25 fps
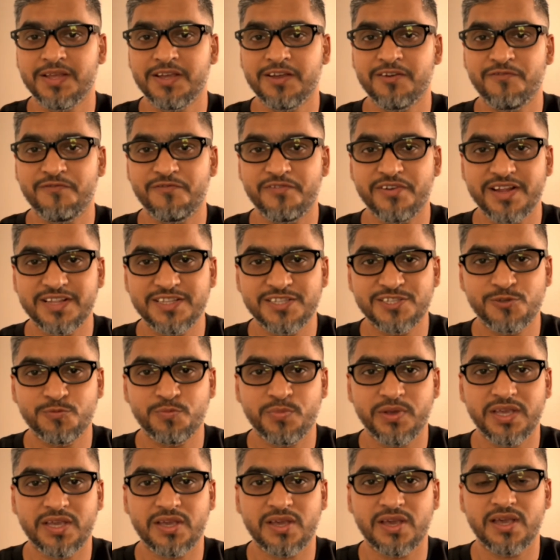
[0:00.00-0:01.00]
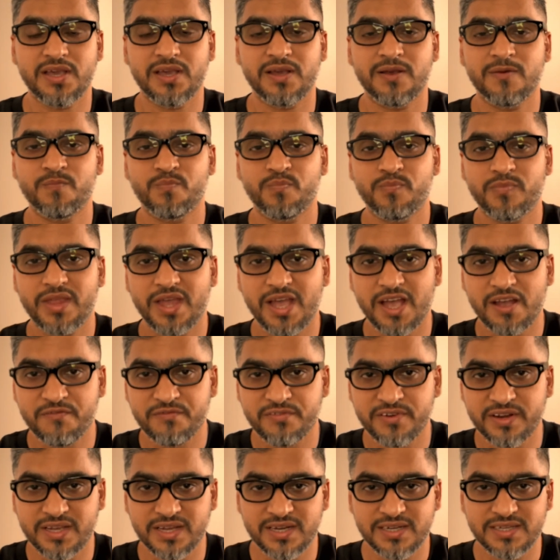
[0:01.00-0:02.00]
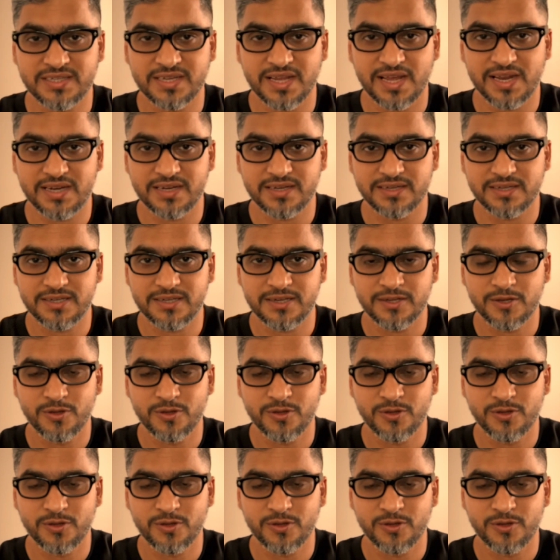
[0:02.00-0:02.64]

French speaking African talent.